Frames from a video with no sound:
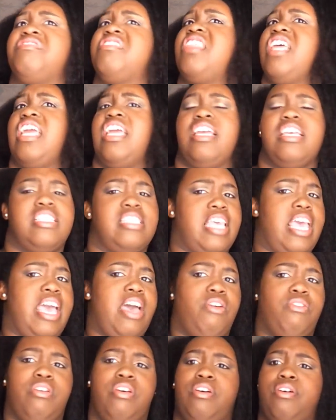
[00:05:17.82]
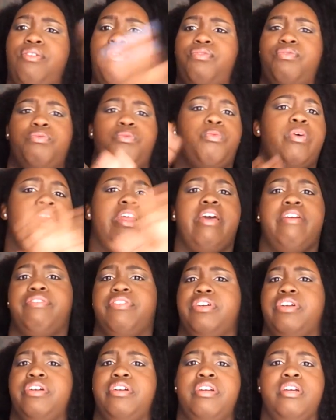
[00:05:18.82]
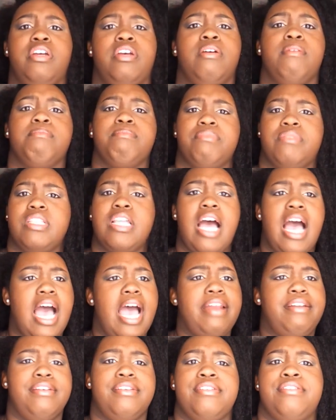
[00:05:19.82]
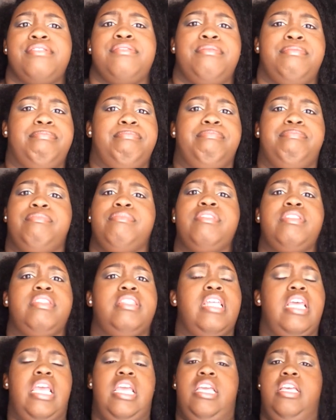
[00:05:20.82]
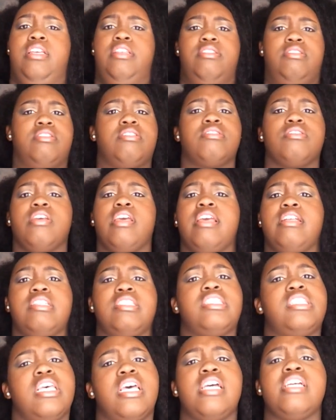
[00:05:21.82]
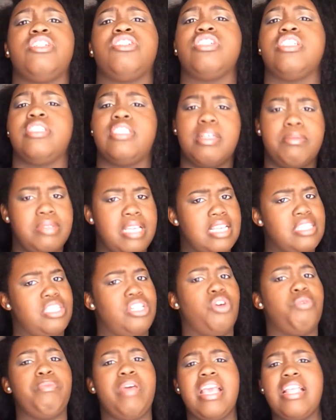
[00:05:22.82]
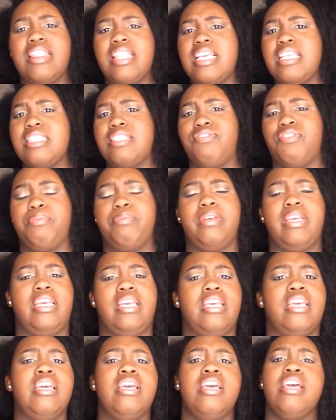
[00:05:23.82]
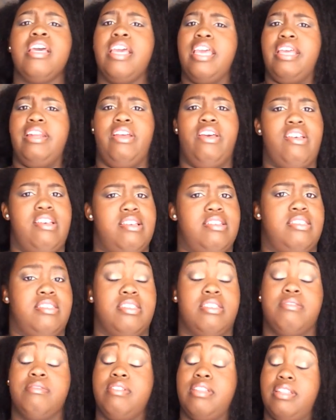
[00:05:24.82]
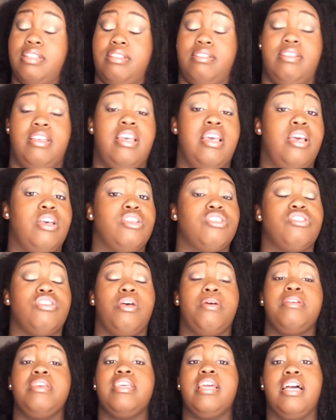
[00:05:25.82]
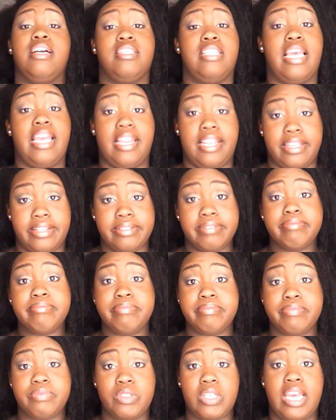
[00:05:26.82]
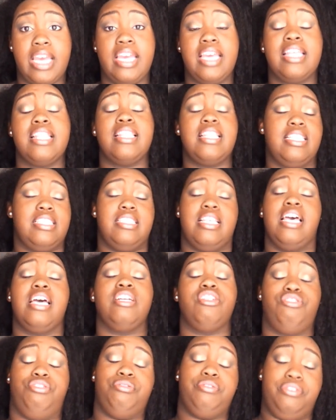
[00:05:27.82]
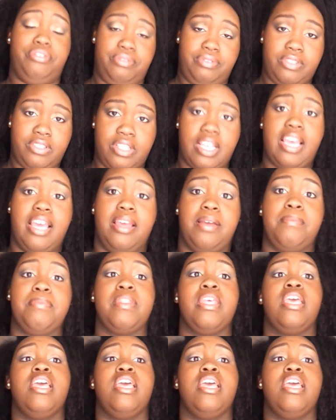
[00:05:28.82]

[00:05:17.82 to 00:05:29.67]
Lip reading: things out of whatever the hottest things and such, and sometimes they don't make things for me and us. Young lady, okay, this is untrue, okay?